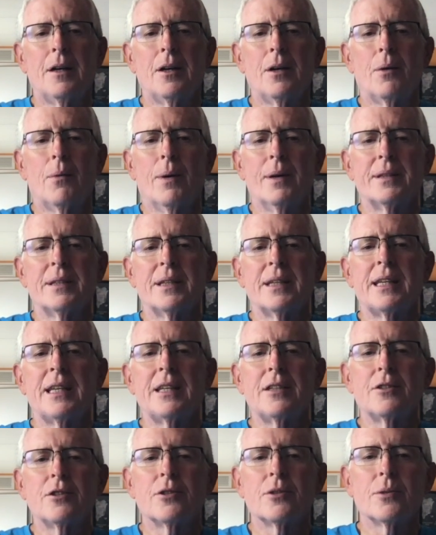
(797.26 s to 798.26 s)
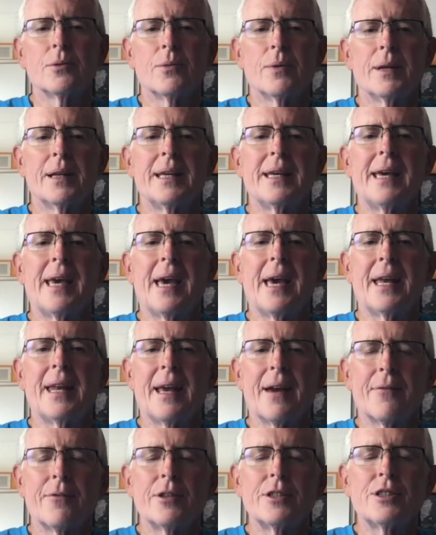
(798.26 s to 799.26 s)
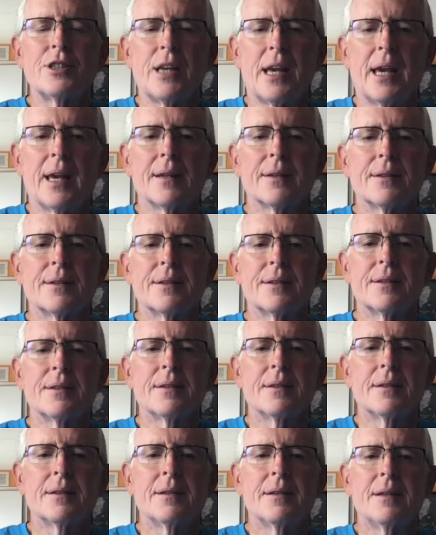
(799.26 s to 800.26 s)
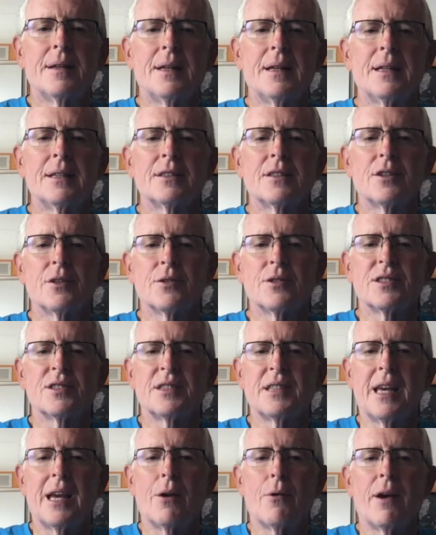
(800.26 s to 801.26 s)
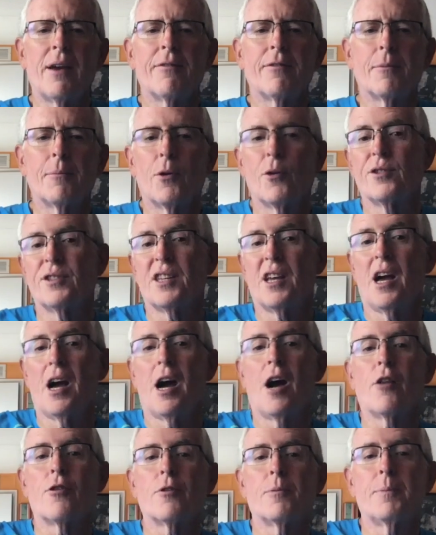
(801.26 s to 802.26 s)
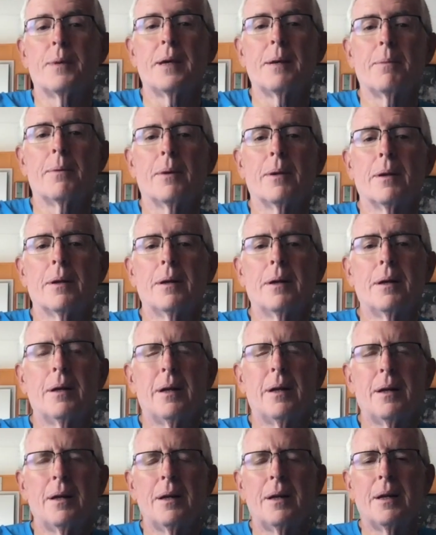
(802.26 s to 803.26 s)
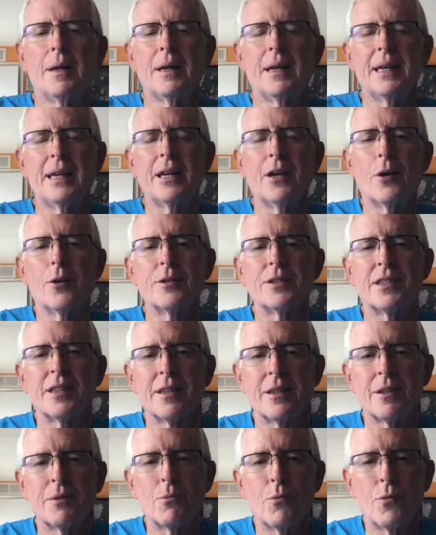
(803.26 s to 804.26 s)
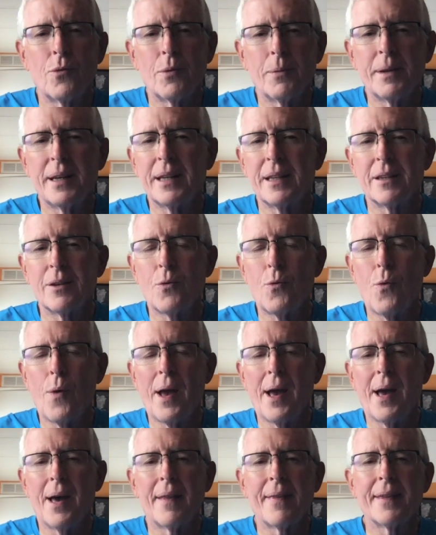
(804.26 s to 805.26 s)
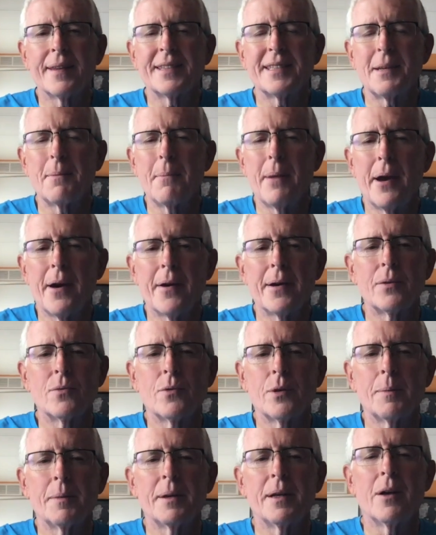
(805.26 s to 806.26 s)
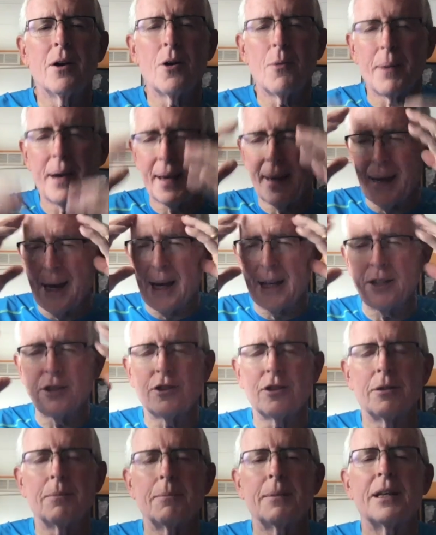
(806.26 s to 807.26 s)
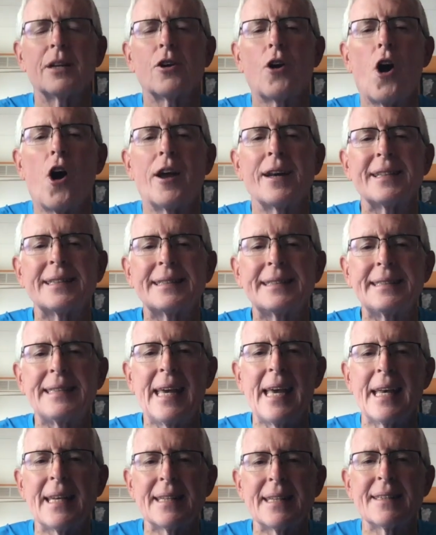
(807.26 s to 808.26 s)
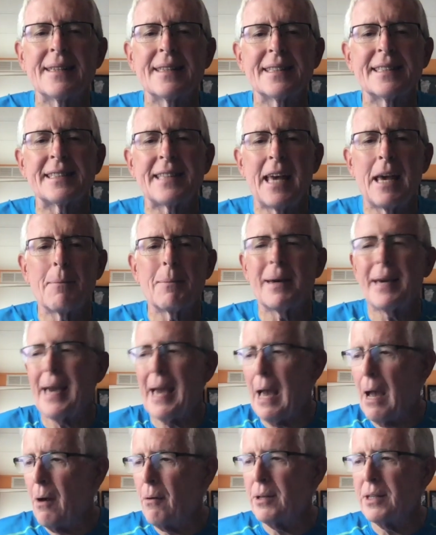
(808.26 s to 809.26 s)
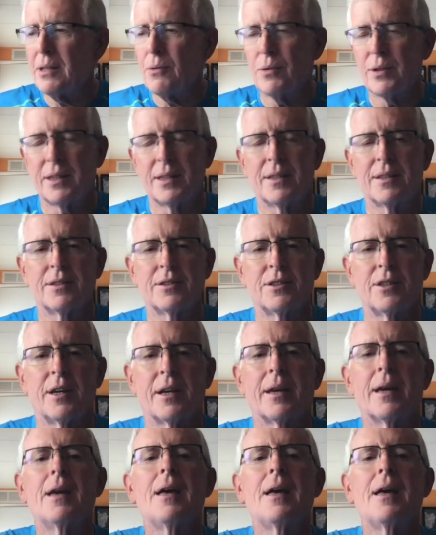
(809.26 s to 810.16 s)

What did he do when he had every chance to stay away from those other people? He goes to the woman at the well, the Samaritan woman. Oh my God, he shouldn't have been caught dead in the same county with this chick.